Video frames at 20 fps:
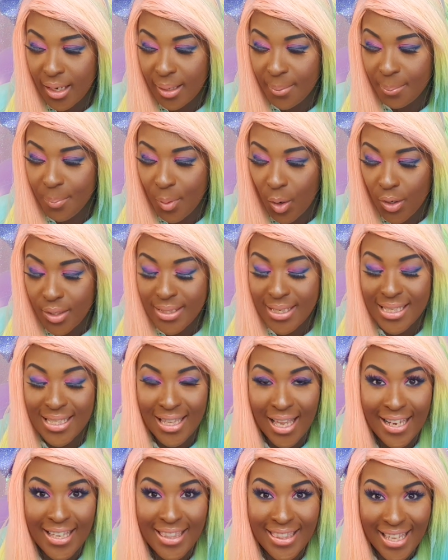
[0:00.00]
boxes
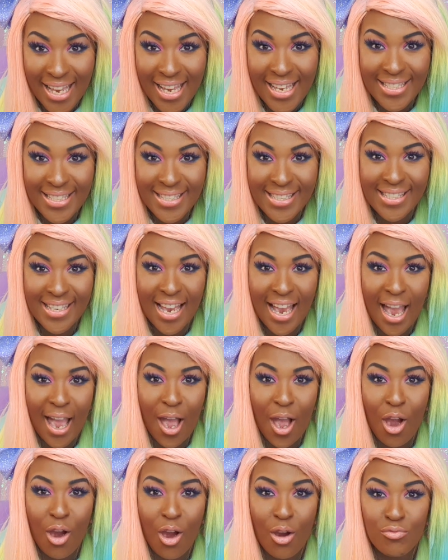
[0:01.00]
like this
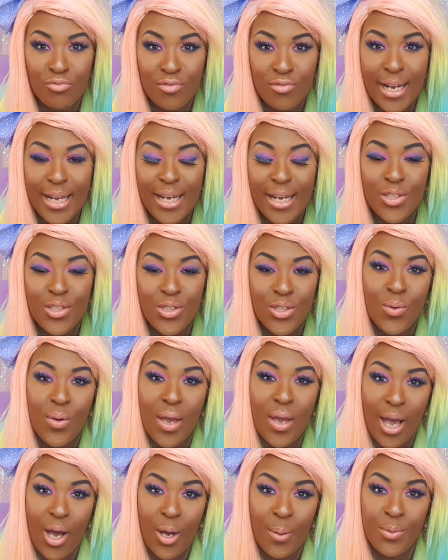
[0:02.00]
really do
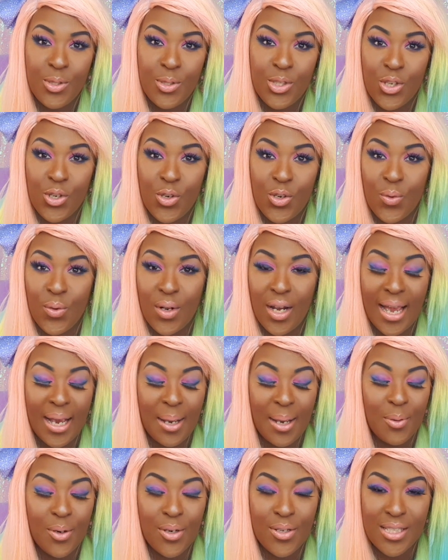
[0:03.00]
help to
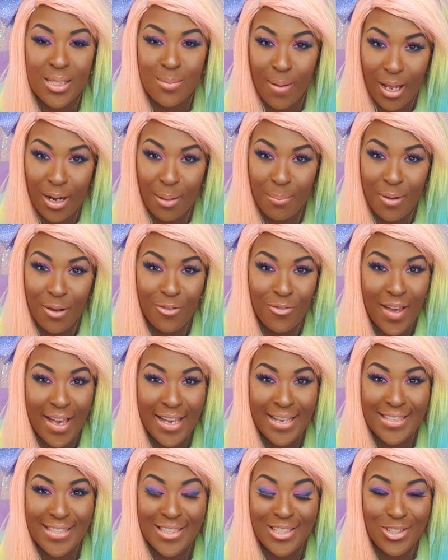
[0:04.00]
like put a smile on my
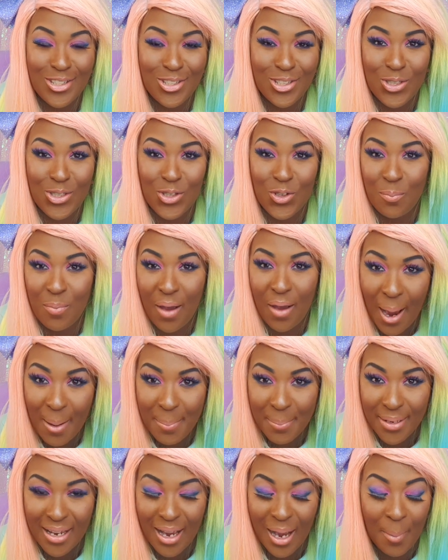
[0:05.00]
face and to just sort of
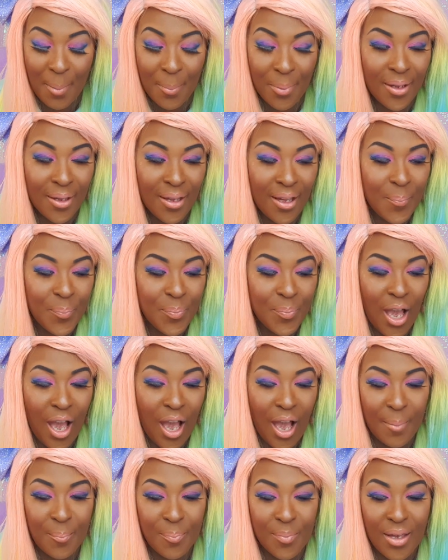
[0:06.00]
perk me up.
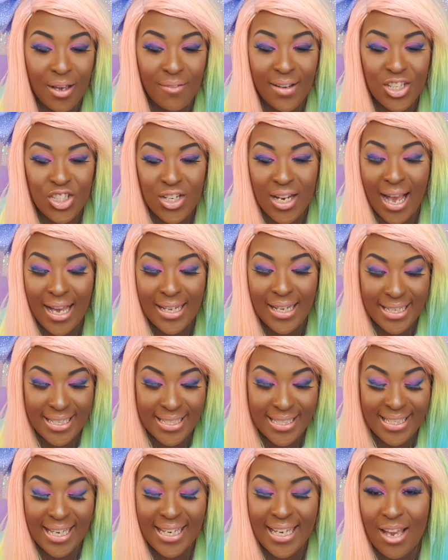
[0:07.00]
I've actually had it
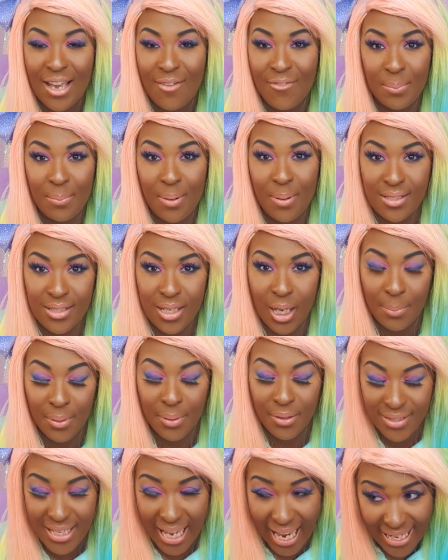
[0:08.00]
sitting here for the past couple
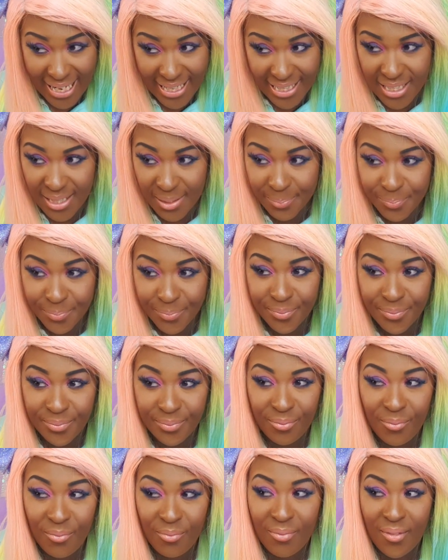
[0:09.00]
of days,
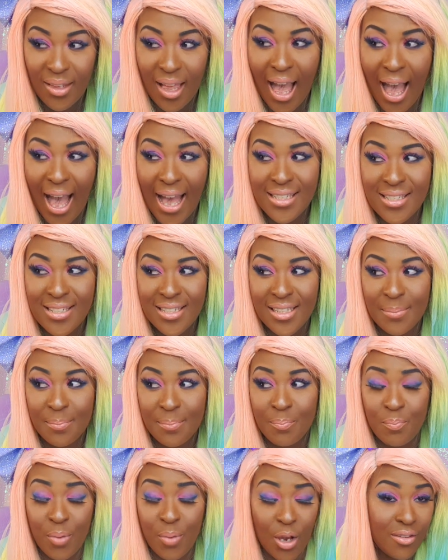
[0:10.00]
and
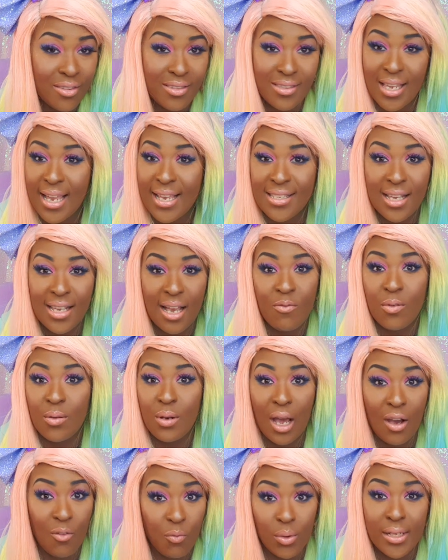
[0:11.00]
both days
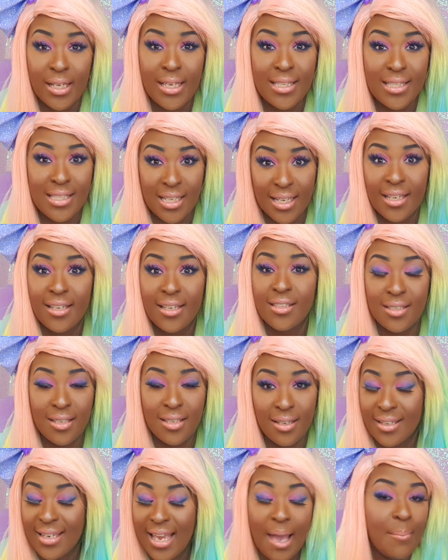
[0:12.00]
I've wanted
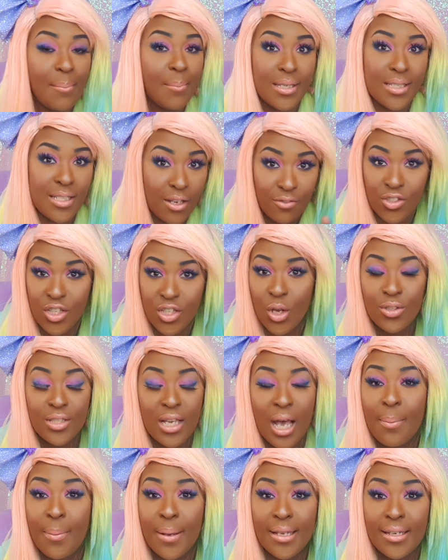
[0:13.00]
to get myself dolled
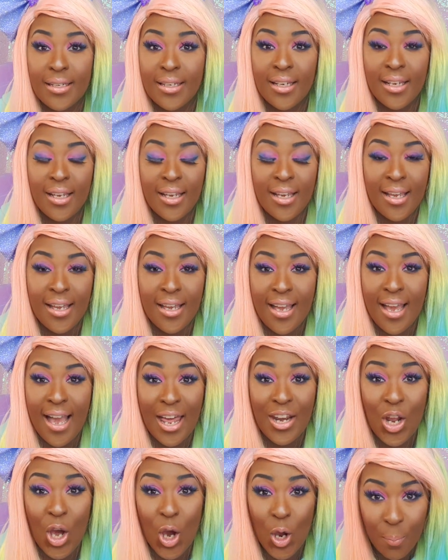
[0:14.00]
up and
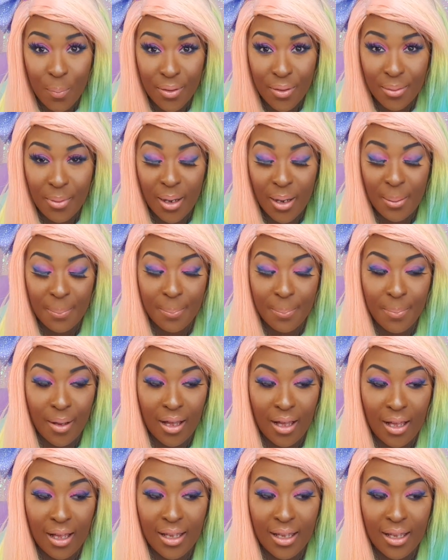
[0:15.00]
open them up, but